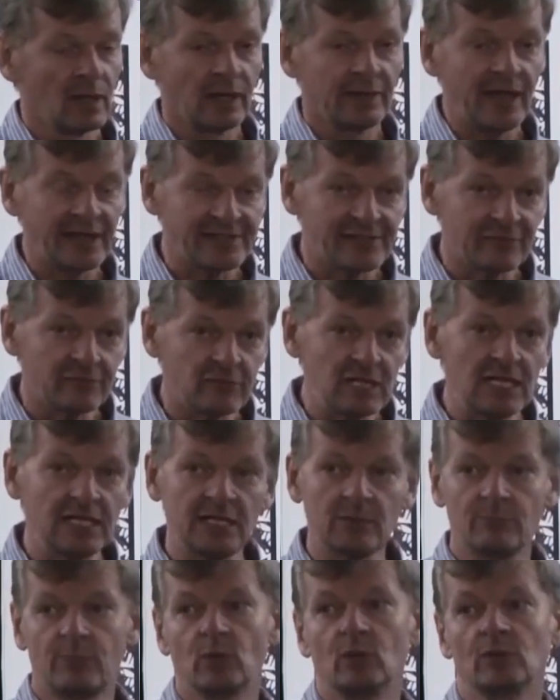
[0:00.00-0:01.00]
And that's a
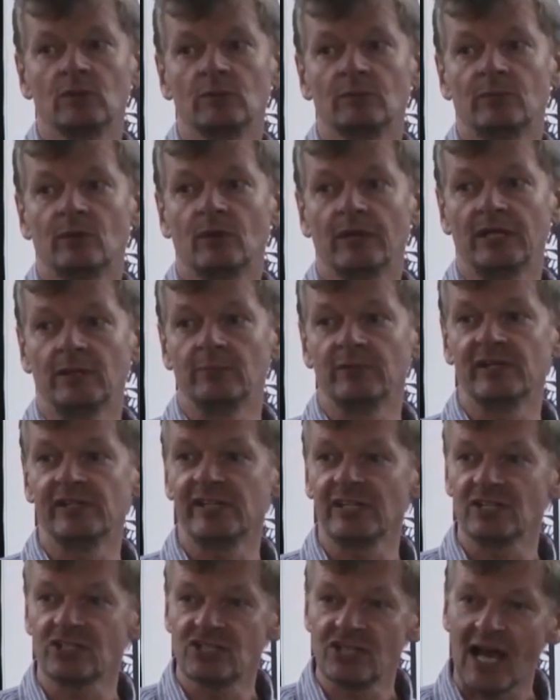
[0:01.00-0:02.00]
really important point
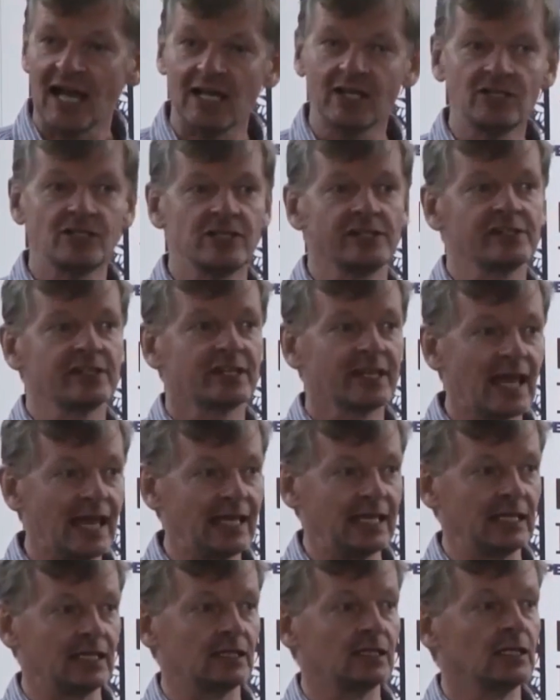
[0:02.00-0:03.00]
because it challenges
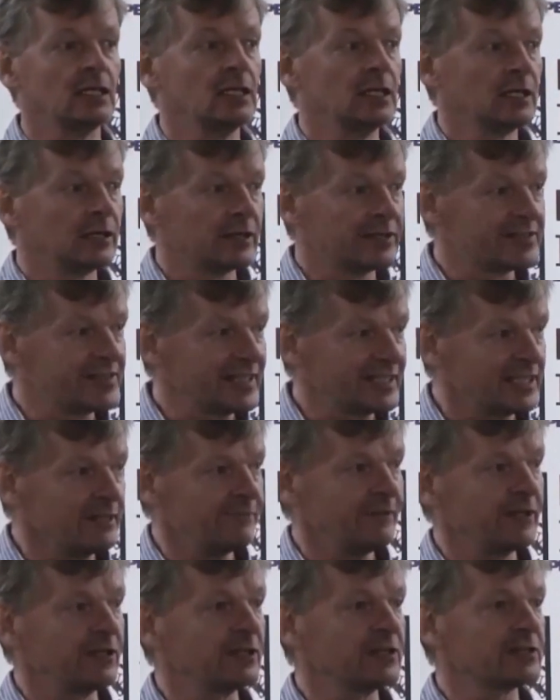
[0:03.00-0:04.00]
again the
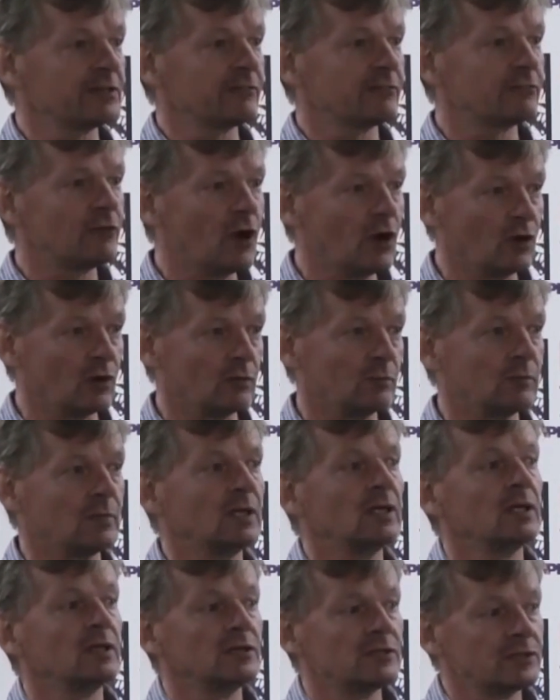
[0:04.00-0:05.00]
significance of Rome
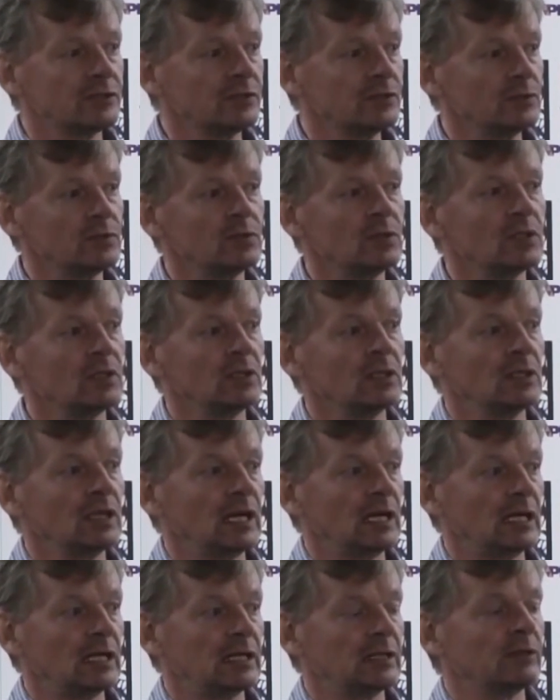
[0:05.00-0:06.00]
to
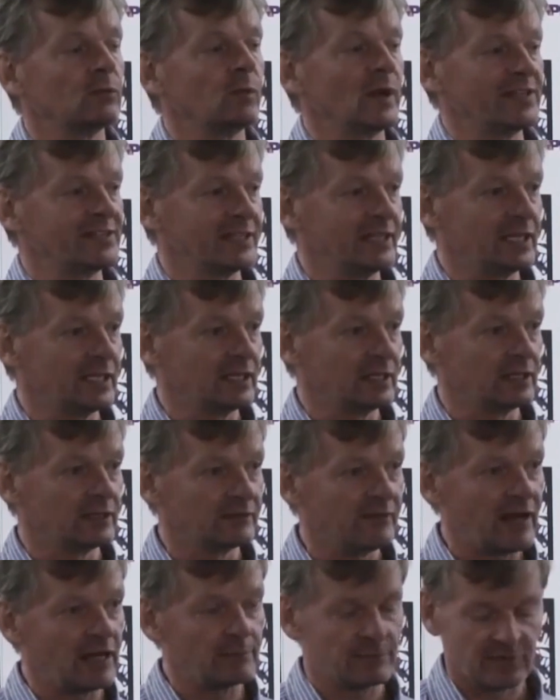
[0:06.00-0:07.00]
the
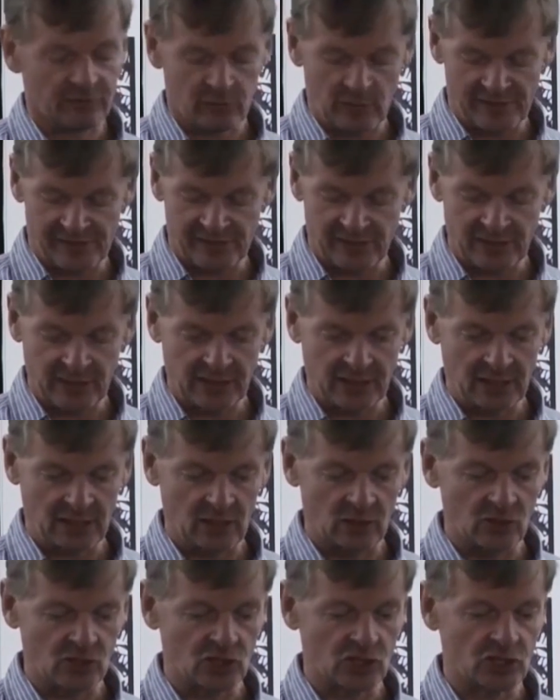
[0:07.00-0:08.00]
development of Western
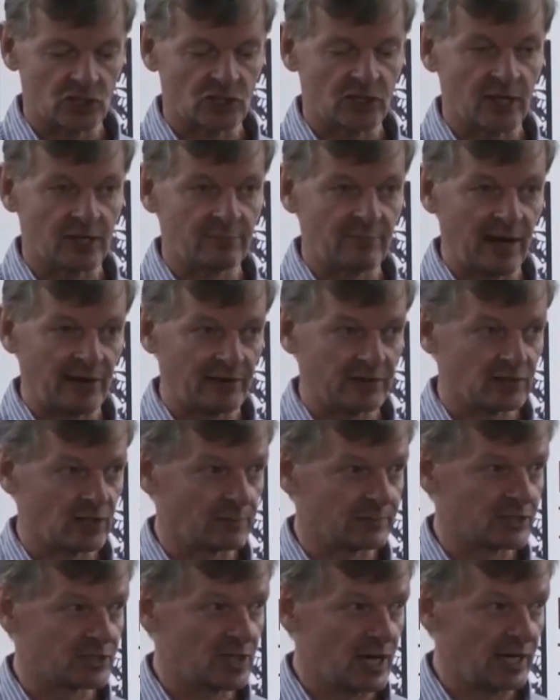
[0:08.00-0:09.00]
Indian Ocean trade,
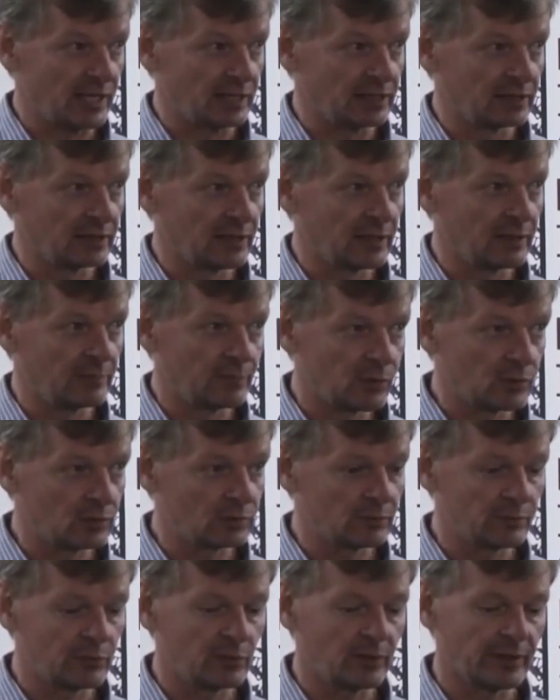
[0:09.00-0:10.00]
maritime trade, an
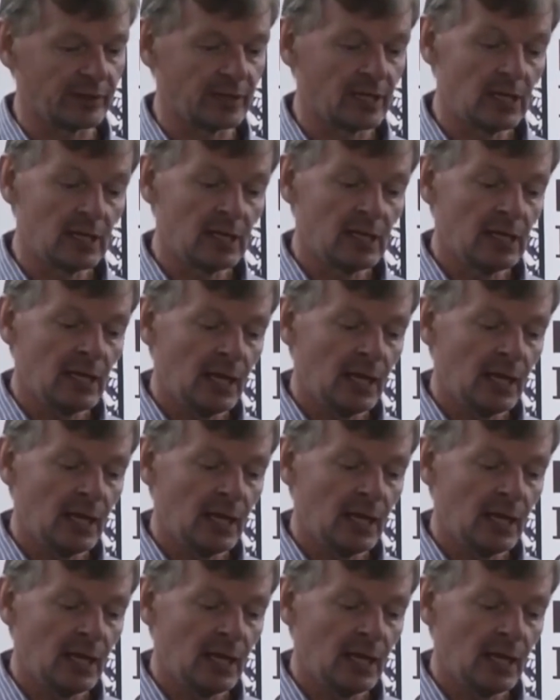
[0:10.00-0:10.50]
important point.